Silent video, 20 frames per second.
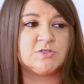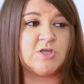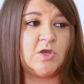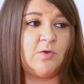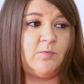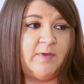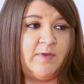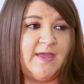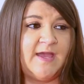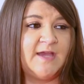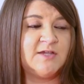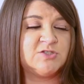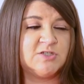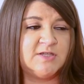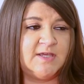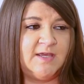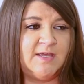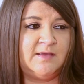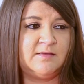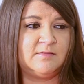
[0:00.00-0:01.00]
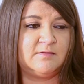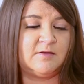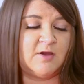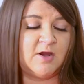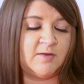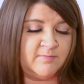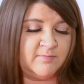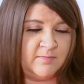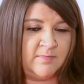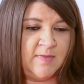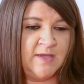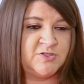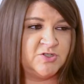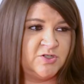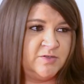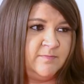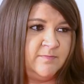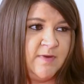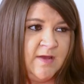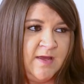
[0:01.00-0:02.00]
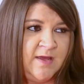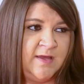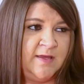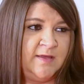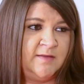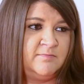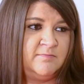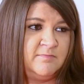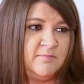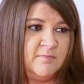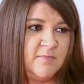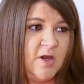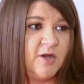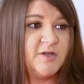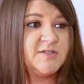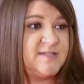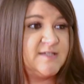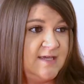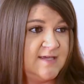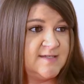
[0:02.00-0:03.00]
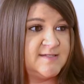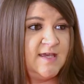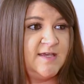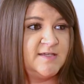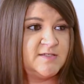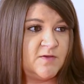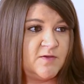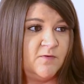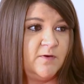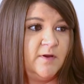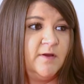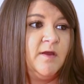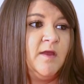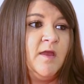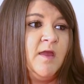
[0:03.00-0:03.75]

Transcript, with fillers: So, we actually are measured by our CSA score.